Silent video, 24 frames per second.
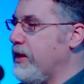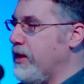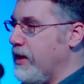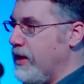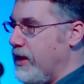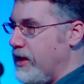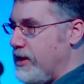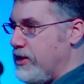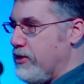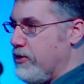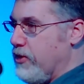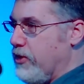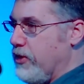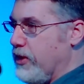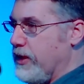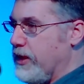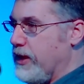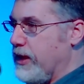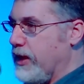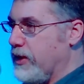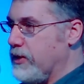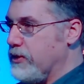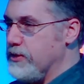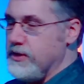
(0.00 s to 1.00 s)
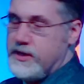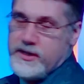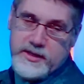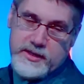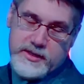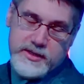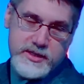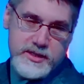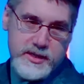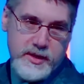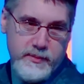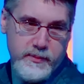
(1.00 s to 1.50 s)
you're all included in
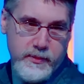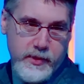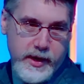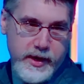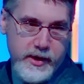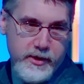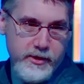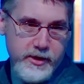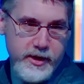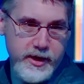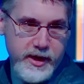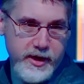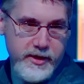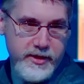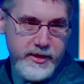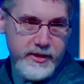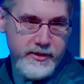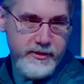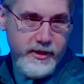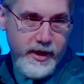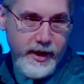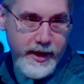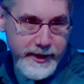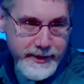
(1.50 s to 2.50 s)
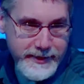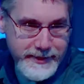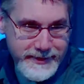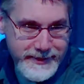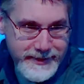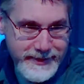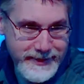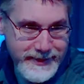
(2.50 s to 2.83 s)
some way or another, right?